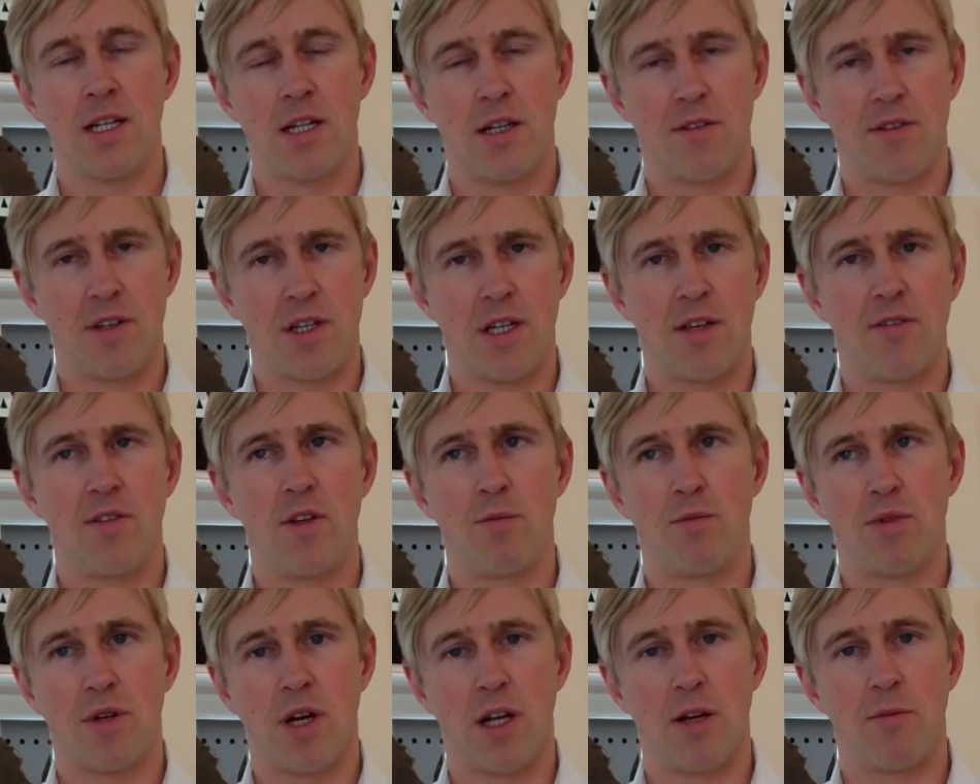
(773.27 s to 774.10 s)
I think if
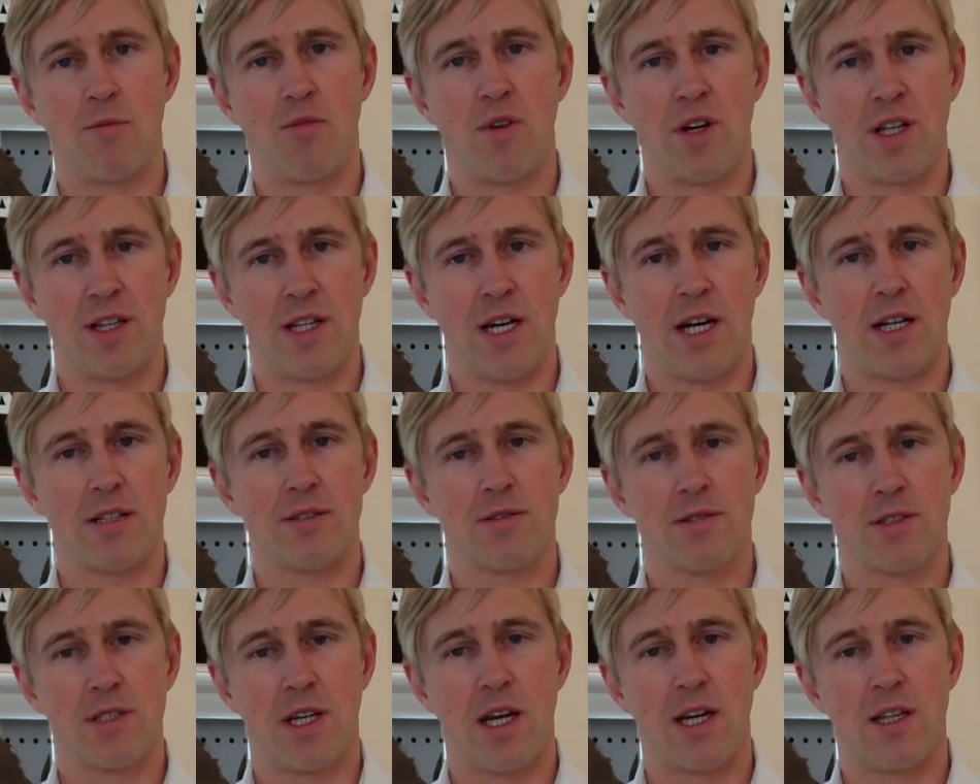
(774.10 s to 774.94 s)
you kind of bring
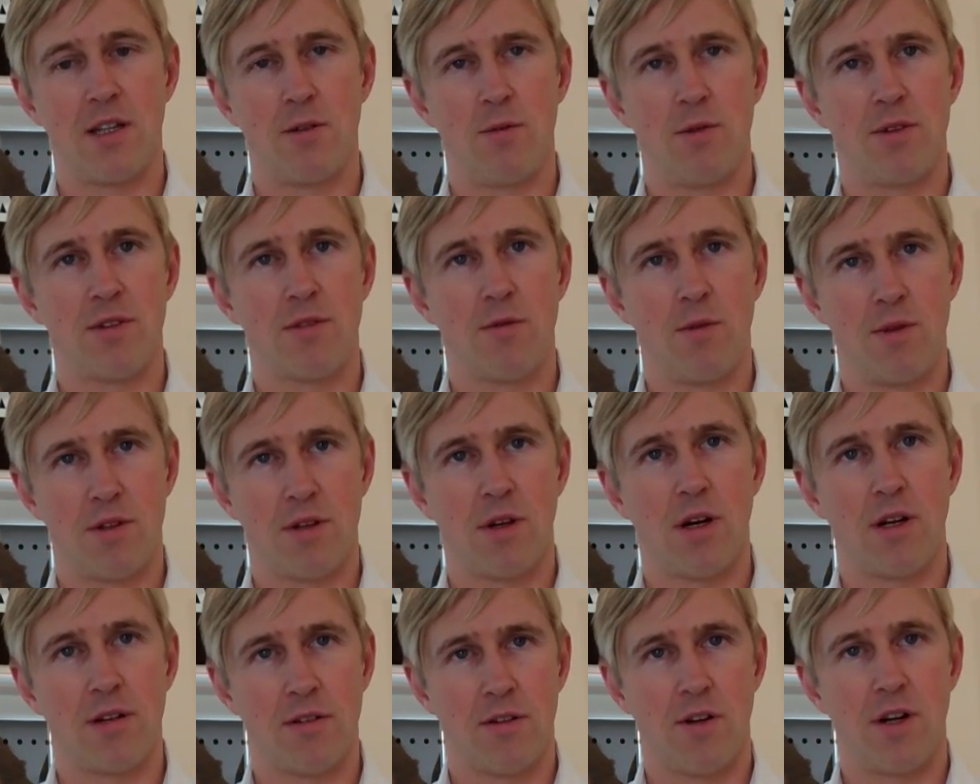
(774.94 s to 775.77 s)
that together
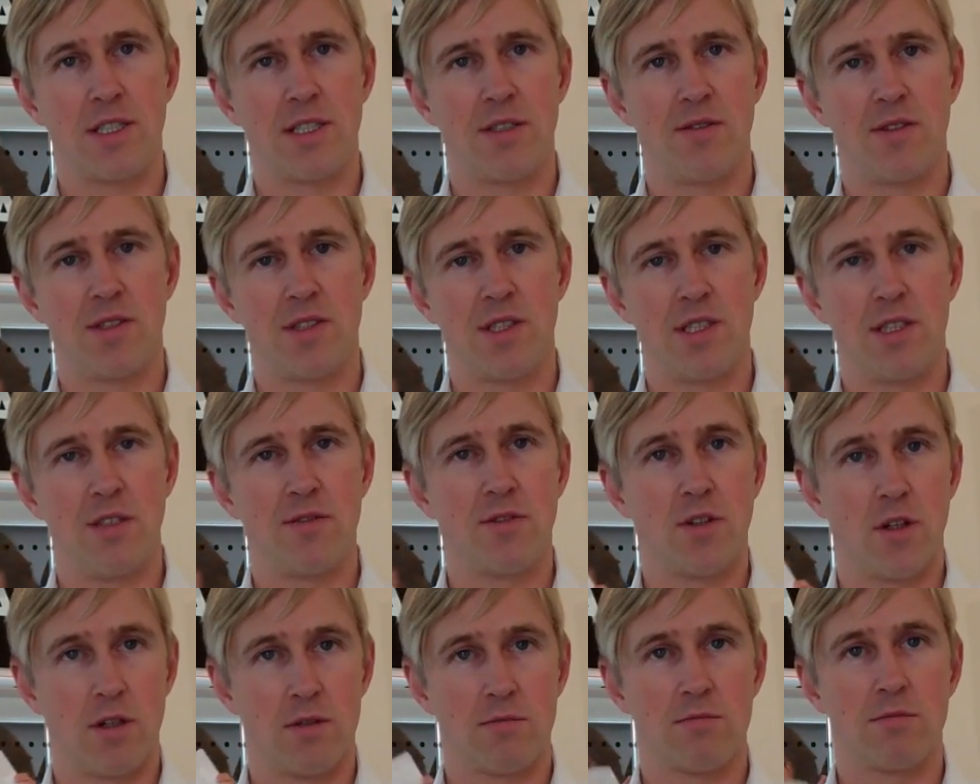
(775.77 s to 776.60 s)
with kind of creativity,
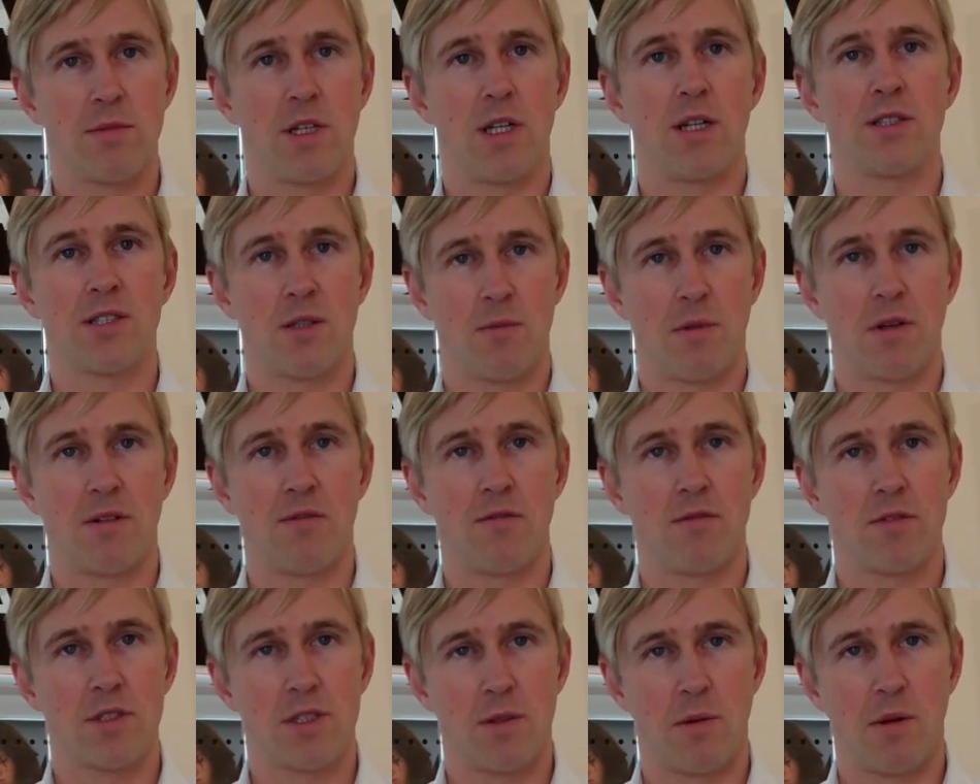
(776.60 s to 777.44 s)
you've got
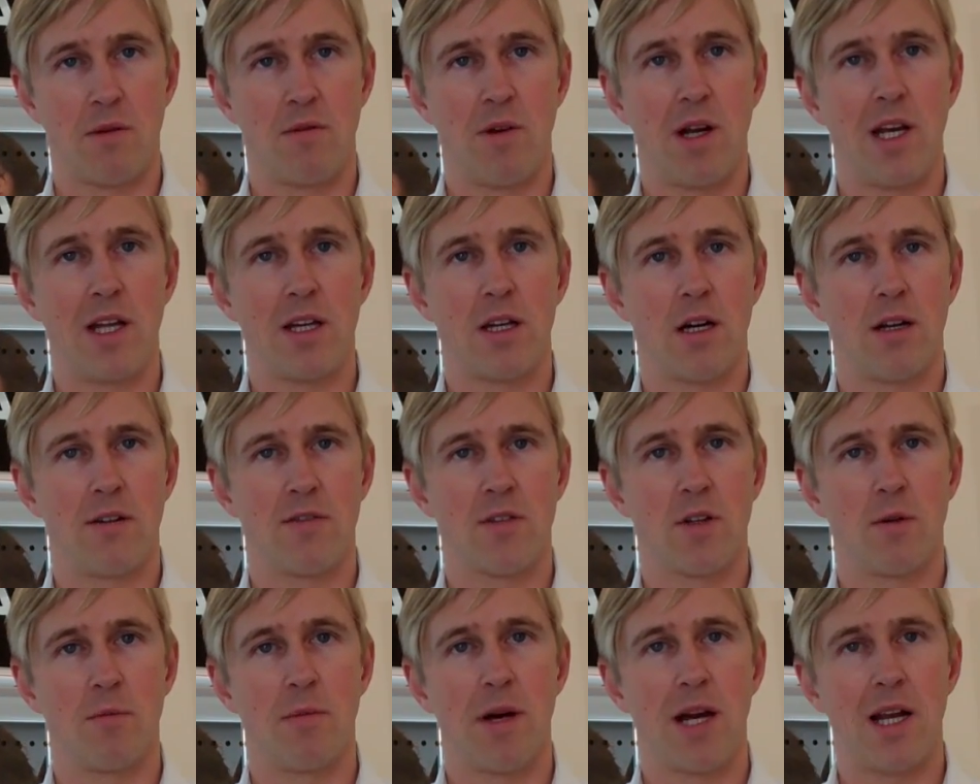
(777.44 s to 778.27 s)
something really kind
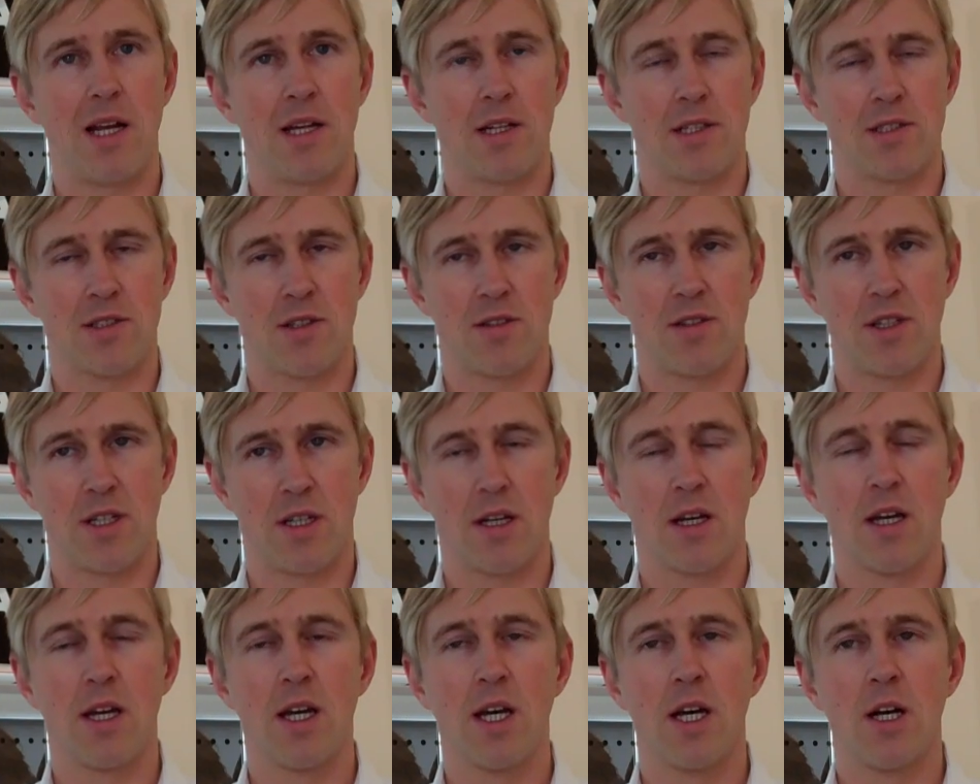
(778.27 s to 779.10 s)
of compelling. So I
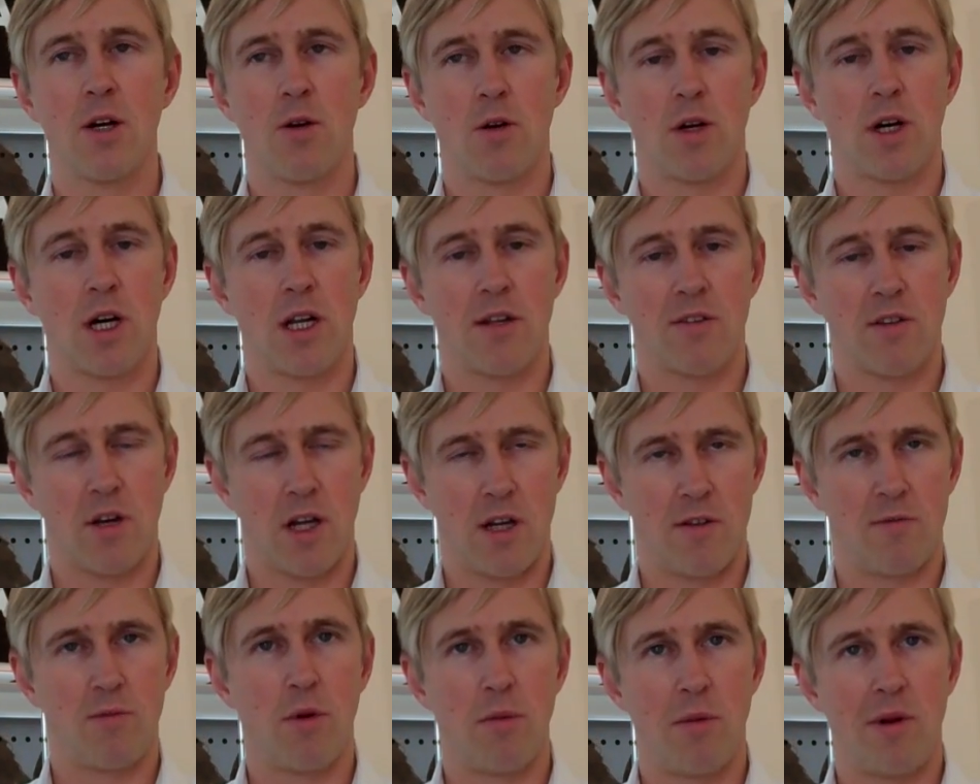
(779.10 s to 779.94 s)
think we'll kind
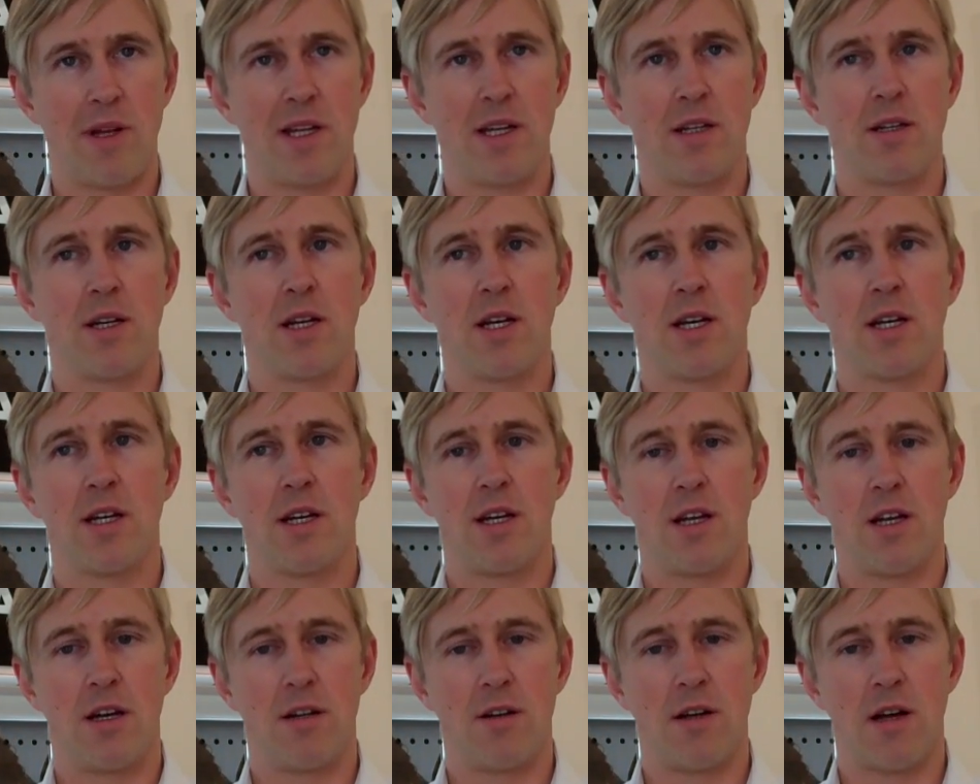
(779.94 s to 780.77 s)
of probably
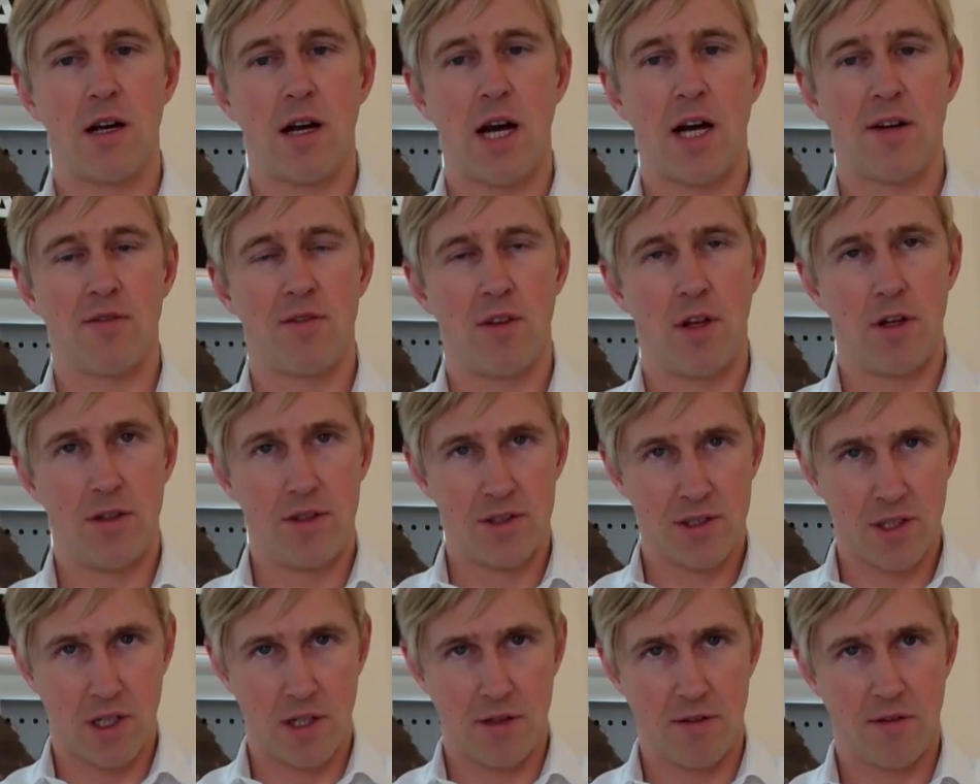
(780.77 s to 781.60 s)
have
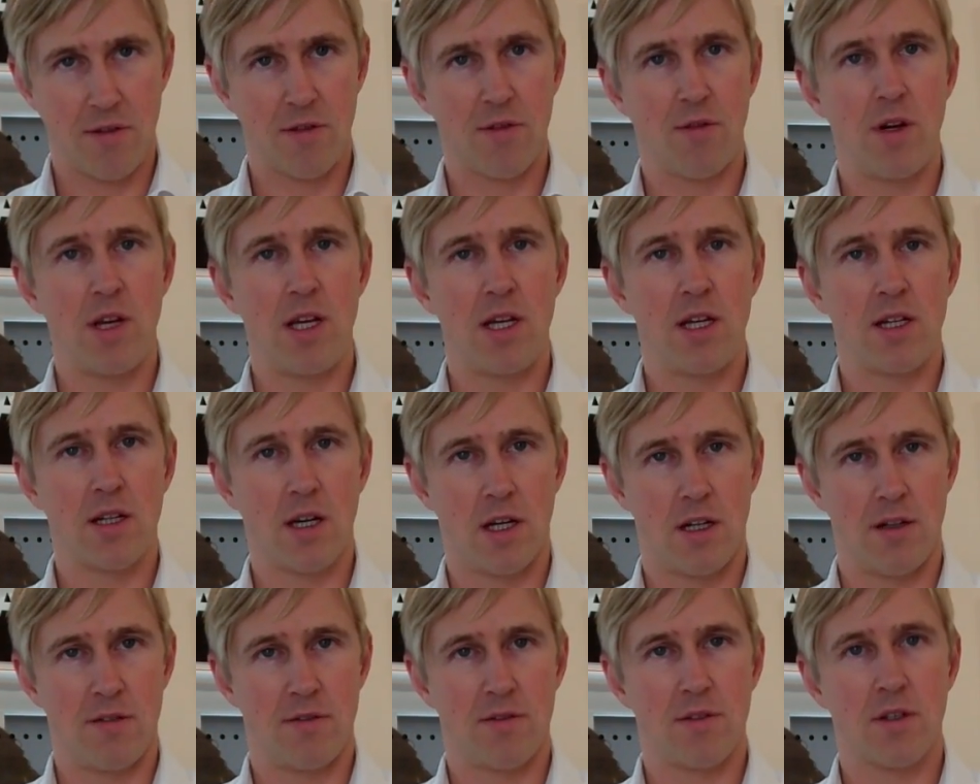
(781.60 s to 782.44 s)
those kind of three
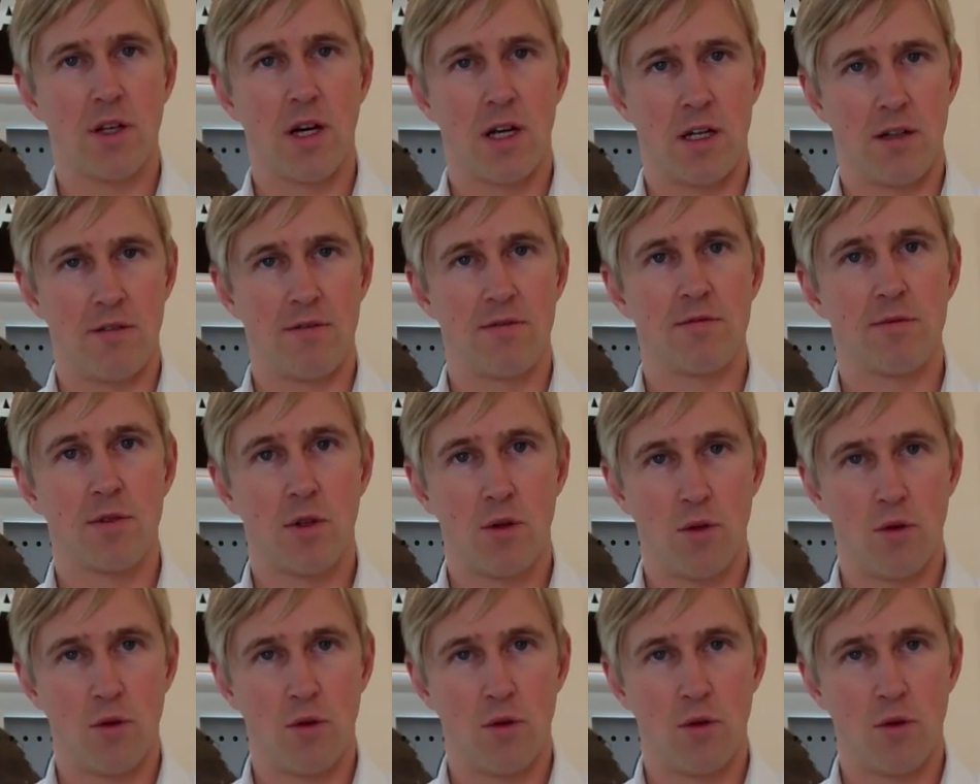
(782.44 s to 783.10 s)
kind of